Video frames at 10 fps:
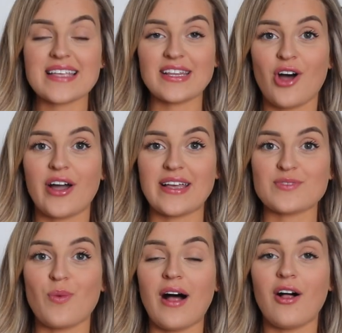and long
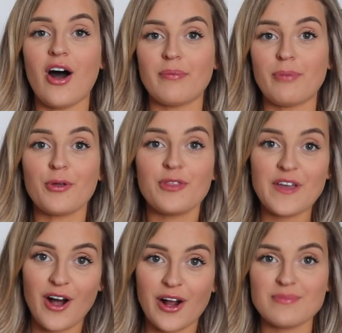as well on both
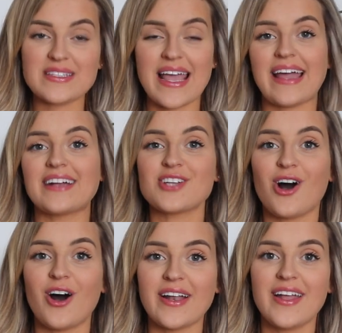the arms and
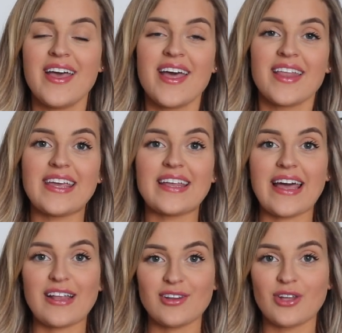on the
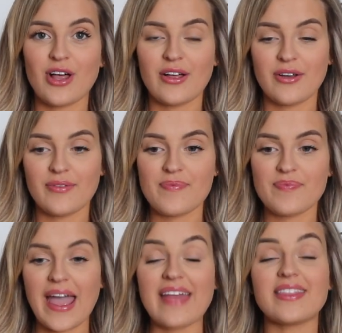like
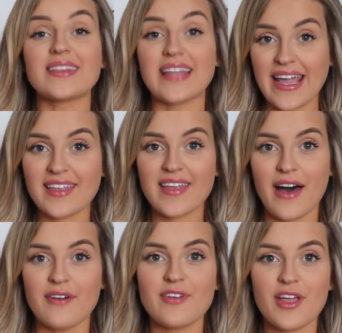and the length
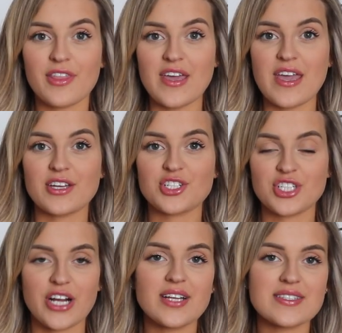of the
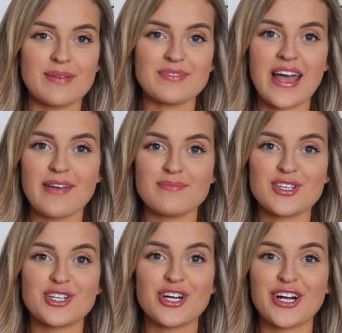shirt.
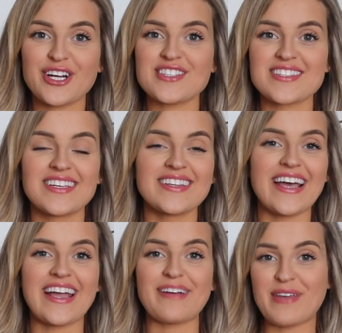Sometimes shirts,
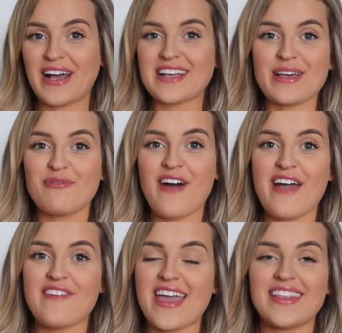like because I'm
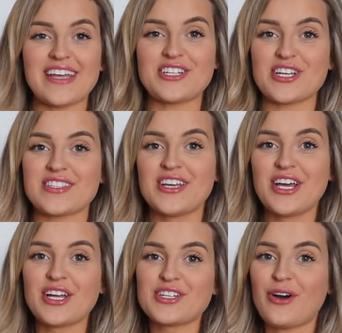5'8", they just
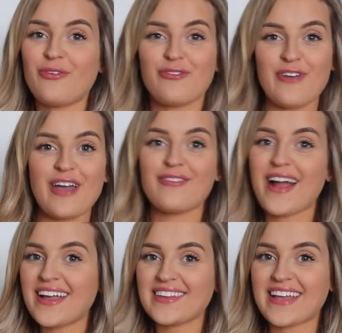don't fit
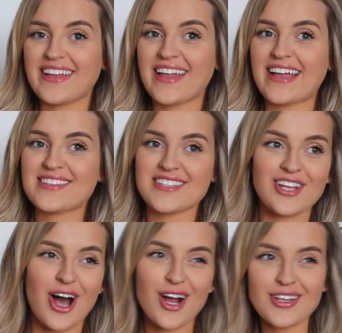right. They like
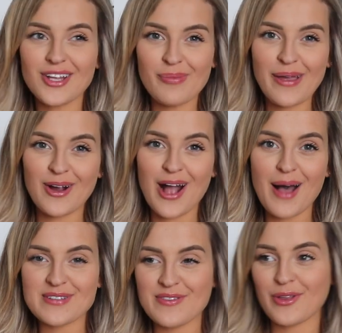still are a little bit
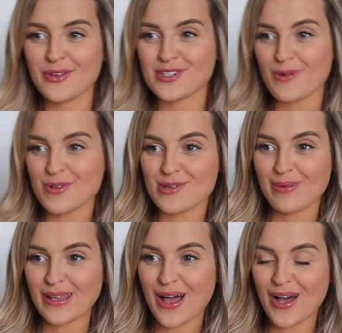cropped even though they're supposed
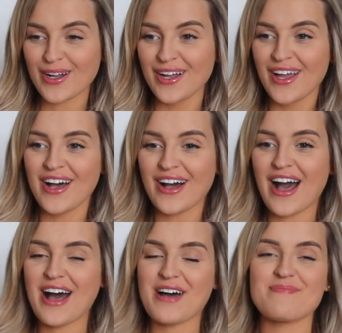to be long,
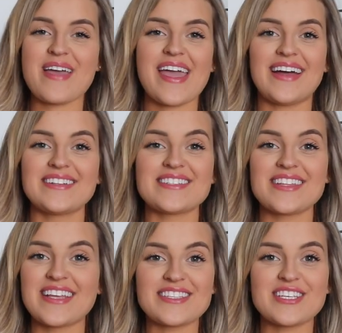and
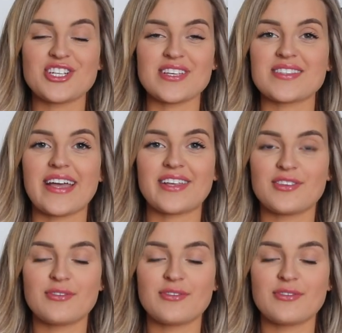this is just like